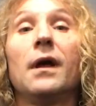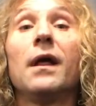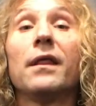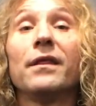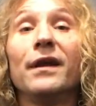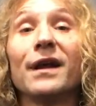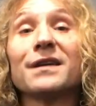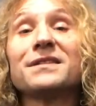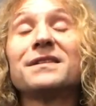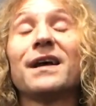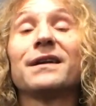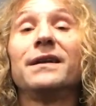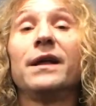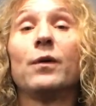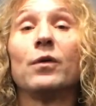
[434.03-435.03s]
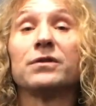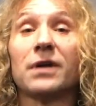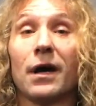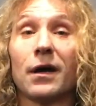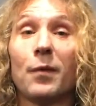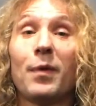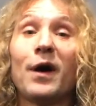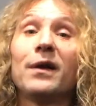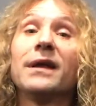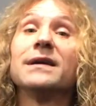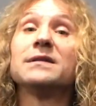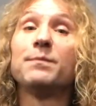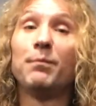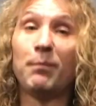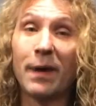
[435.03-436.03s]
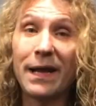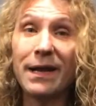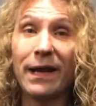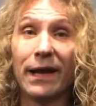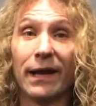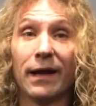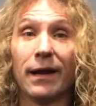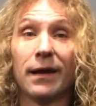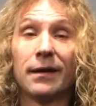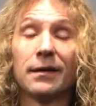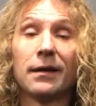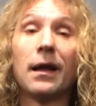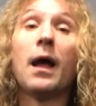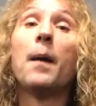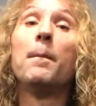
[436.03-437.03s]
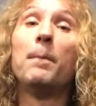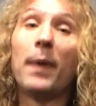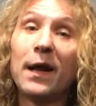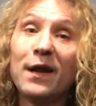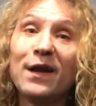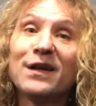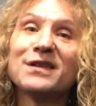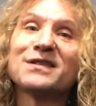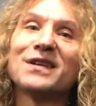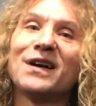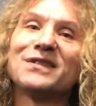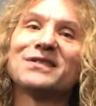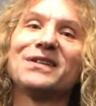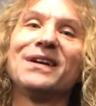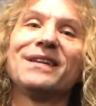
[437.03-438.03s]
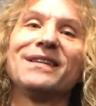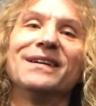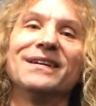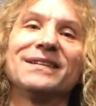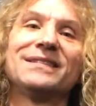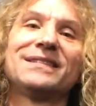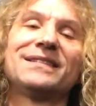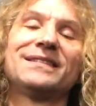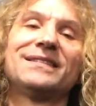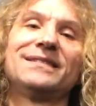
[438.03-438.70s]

The next technique we'll talk about is bending. Bending sounds like this.